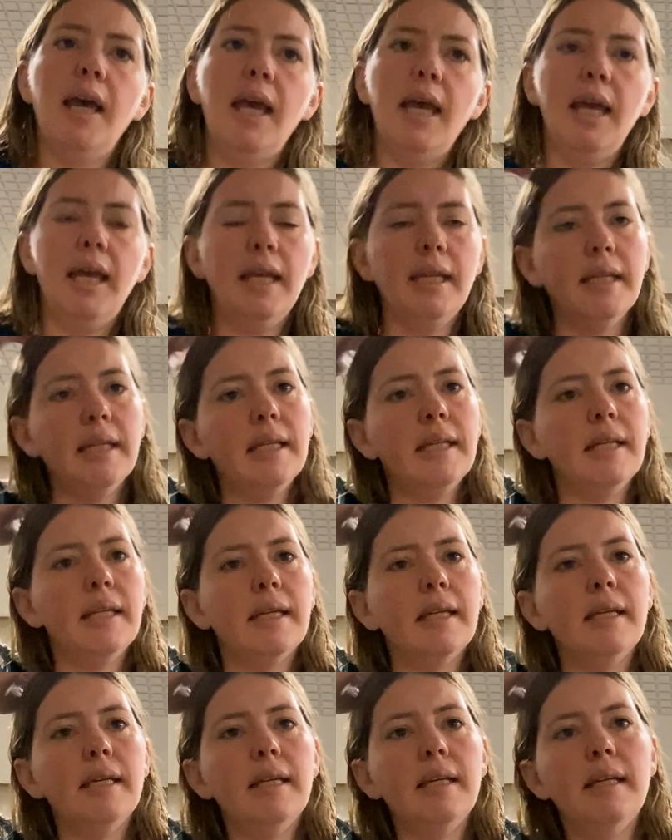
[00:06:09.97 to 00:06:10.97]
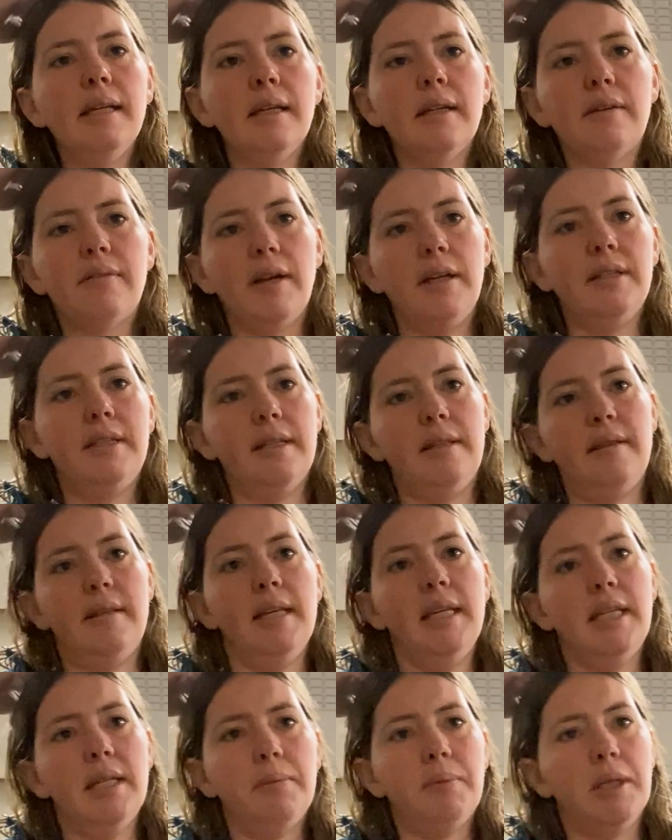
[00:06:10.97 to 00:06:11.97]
In grounded theory,